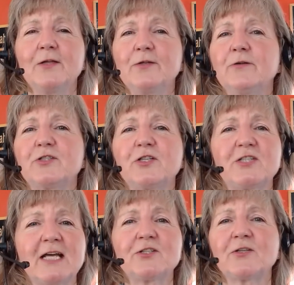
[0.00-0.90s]
You know, to
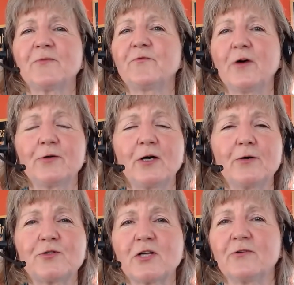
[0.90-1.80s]
send some
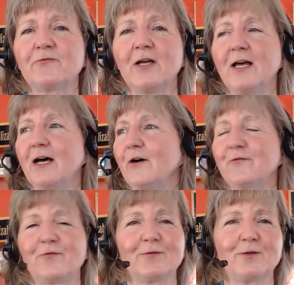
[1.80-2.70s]
photos of
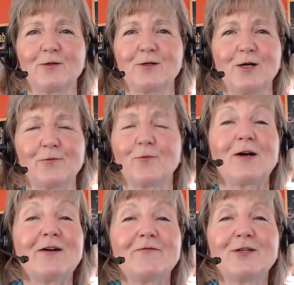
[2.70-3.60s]
of you know
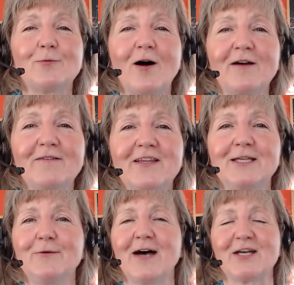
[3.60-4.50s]
wherever you are in the
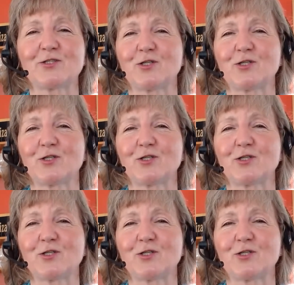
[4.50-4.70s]
U.S.